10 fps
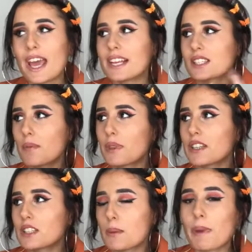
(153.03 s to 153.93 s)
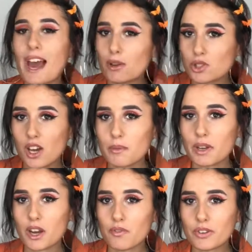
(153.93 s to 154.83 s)
It's something that's a bit outside of
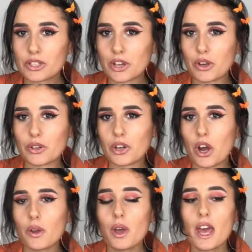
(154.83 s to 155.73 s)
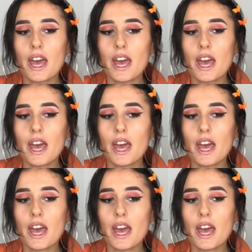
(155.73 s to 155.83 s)
my comfort zone, you know.